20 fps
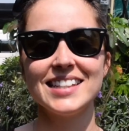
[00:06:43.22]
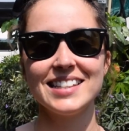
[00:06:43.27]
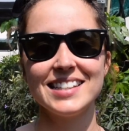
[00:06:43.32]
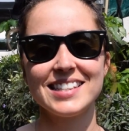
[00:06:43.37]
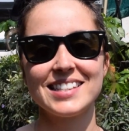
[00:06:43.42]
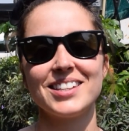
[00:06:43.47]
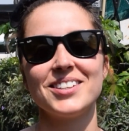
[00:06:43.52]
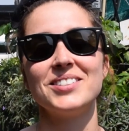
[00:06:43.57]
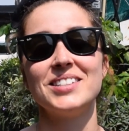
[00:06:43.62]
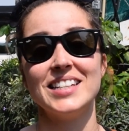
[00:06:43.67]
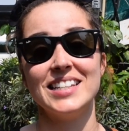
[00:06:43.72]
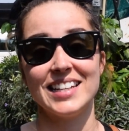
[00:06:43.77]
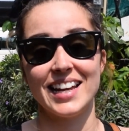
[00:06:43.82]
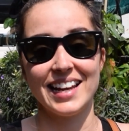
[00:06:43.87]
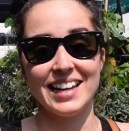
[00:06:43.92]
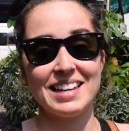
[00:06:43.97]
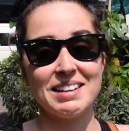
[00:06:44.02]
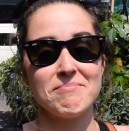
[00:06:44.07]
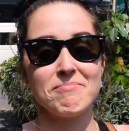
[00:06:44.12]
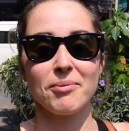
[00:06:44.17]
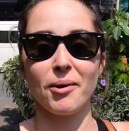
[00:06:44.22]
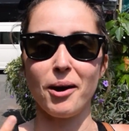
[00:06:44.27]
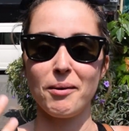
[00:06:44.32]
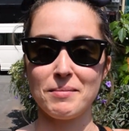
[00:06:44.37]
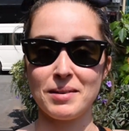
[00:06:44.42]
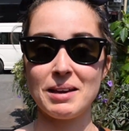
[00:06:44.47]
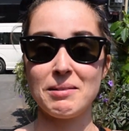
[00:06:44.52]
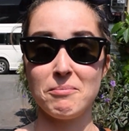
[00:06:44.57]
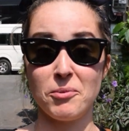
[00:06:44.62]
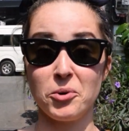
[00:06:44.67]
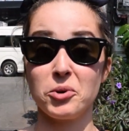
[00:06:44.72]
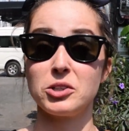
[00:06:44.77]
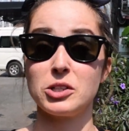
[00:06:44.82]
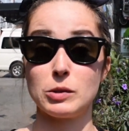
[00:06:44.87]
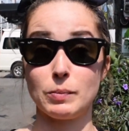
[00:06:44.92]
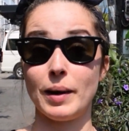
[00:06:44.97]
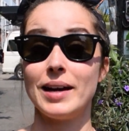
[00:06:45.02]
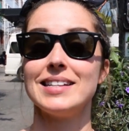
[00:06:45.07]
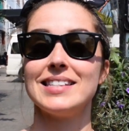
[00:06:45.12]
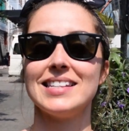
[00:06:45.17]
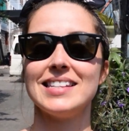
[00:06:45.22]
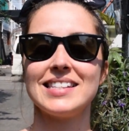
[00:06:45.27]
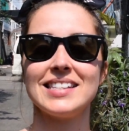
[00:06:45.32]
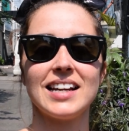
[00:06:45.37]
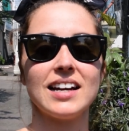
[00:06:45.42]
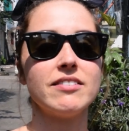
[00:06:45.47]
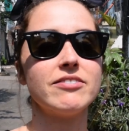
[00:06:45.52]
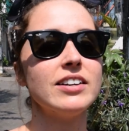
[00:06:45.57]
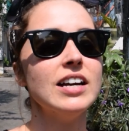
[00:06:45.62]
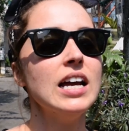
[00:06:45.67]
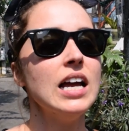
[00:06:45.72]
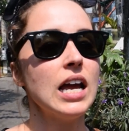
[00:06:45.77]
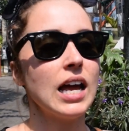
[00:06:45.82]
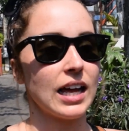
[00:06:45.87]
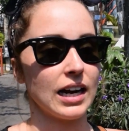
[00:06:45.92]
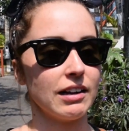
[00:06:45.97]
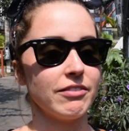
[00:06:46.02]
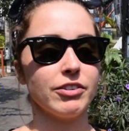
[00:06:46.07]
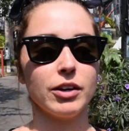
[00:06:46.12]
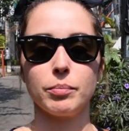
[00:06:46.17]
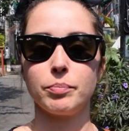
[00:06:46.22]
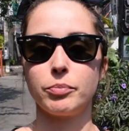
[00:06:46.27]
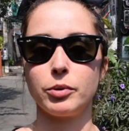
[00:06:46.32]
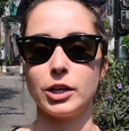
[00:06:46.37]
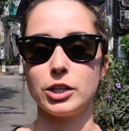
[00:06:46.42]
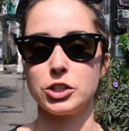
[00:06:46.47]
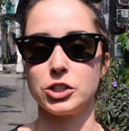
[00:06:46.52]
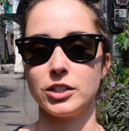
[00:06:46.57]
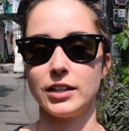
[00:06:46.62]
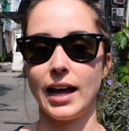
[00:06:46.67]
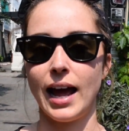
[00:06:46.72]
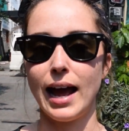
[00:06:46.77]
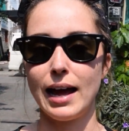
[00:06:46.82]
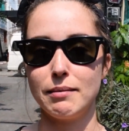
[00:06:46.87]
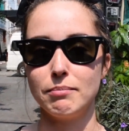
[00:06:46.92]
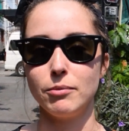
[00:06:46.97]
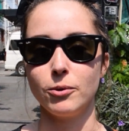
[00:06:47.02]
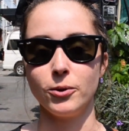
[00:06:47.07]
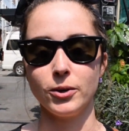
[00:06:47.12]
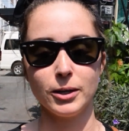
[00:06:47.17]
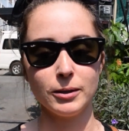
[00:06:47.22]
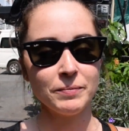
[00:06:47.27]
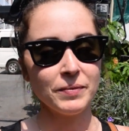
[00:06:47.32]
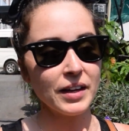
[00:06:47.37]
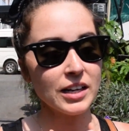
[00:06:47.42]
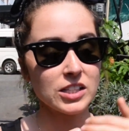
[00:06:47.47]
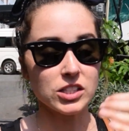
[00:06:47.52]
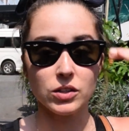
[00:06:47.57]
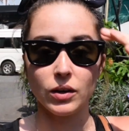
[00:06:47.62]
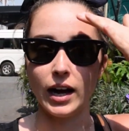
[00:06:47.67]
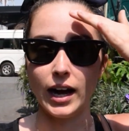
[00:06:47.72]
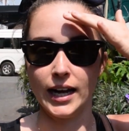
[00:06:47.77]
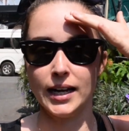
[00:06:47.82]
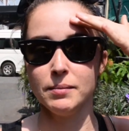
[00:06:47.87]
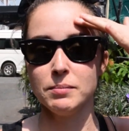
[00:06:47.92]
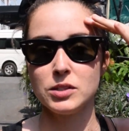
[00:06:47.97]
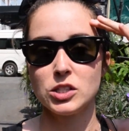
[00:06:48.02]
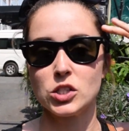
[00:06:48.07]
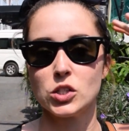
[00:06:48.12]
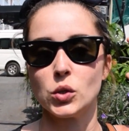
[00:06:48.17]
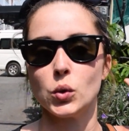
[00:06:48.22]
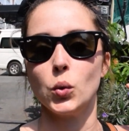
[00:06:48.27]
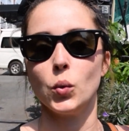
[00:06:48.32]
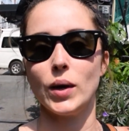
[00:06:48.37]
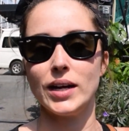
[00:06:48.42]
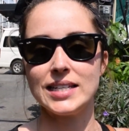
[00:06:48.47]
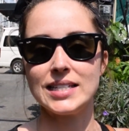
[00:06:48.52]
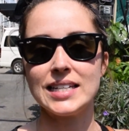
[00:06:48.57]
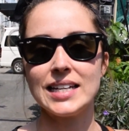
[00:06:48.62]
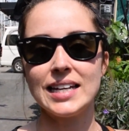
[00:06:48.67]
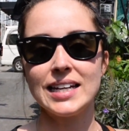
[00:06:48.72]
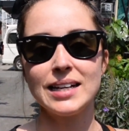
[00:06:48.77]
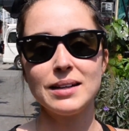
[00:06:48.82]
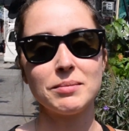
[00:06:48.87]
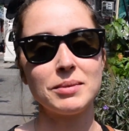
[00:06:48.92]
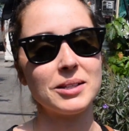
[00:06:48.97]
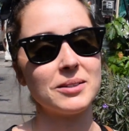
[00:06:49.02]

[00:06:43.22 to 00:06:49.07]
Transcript: it. So today he brought me more spicy stuff and I felt pressure to add more. So I am sweating, but